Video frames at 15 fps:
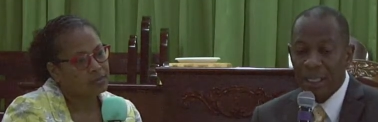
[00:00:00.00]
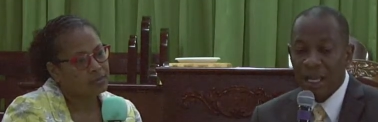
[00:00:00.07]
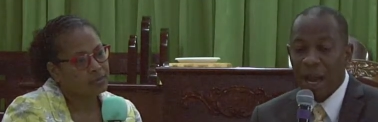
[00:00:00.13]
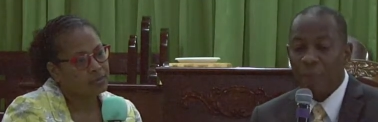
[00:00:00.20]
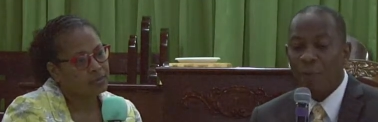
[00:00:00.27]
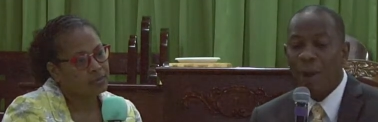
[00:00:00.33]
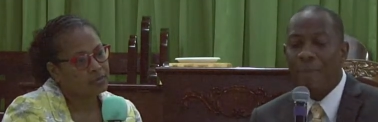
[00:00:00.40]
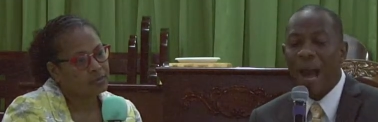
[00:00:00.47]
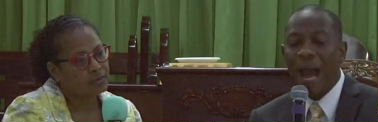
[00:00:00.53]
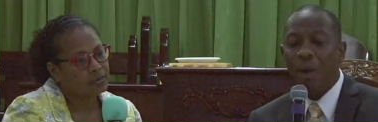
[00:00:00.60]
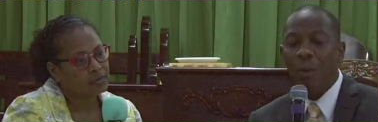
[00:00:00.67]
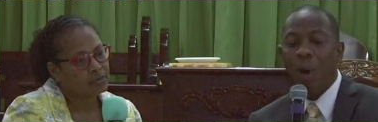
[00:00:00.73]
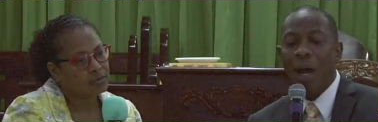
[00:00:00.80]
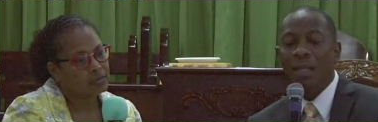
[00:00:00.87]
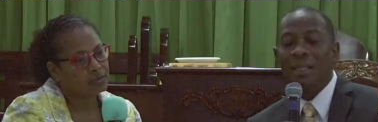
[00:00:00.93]
Speaker 1: A rabbi
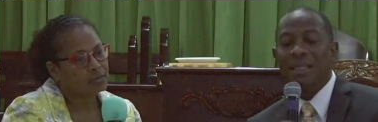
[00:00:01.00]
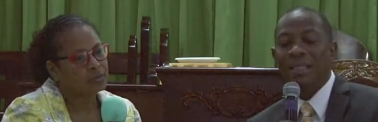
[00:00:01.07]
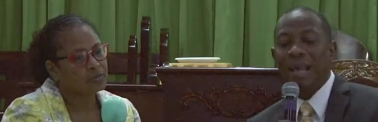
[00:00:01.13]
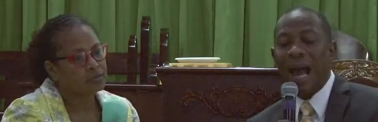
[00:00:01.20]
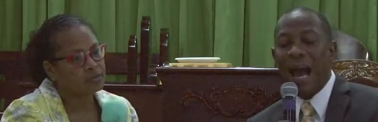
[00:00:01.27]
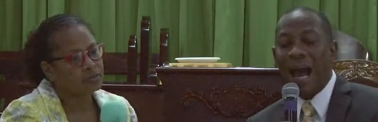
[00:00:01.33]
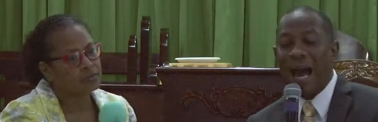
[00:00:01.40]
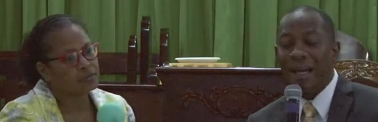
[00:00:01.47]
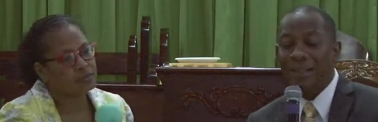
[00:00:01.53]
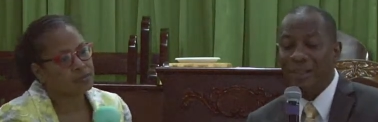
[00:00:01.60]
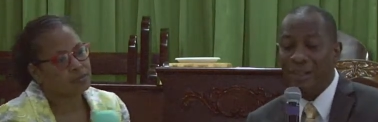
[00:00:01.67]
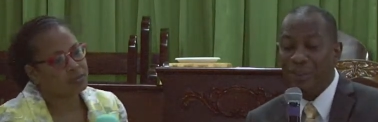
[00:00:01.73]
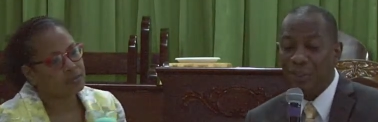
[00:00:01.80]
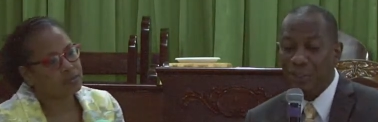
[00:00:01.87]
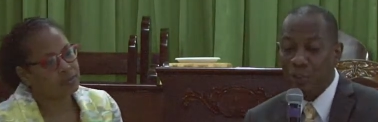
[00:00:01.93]
once asked
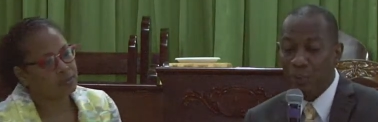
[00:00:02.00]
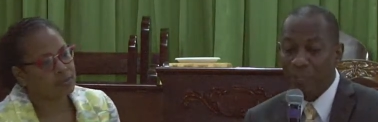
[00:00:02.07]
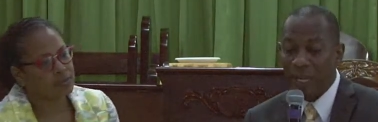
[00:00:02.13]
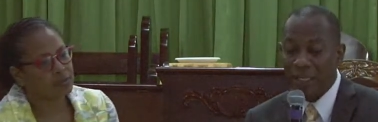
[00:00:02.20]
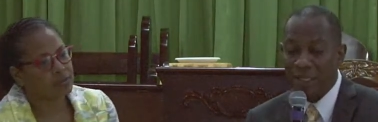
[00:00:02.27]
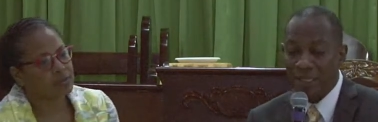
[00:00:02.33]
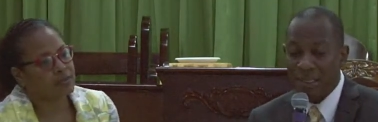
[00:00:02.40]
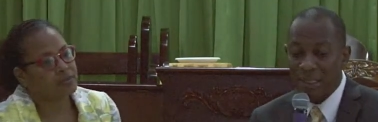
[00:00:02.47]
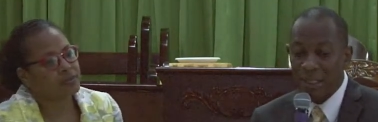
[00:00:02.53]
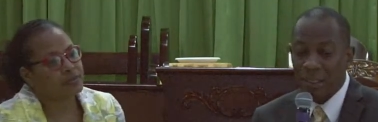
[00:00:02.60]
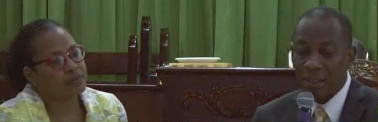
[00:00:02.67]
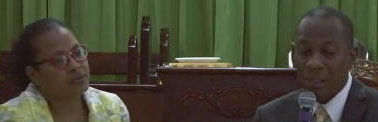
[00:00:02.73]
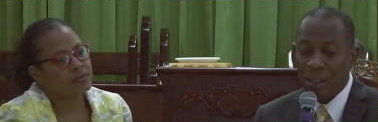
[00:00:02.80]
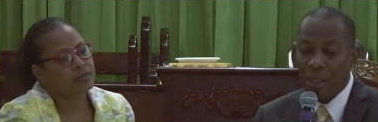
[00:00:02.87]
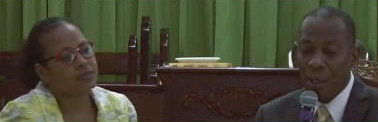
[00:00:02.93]
the students,
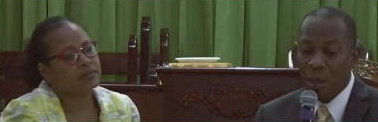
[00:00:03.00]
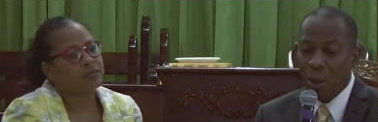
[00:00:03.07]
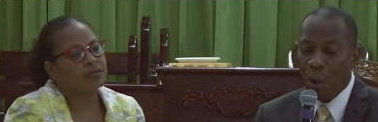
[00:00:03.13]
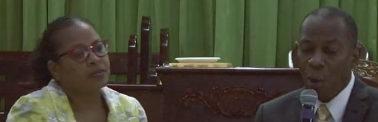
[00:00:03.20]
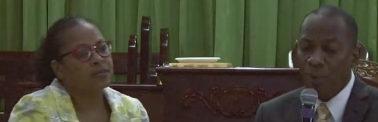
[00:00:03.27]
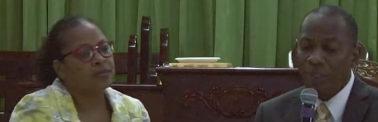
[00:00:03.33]
how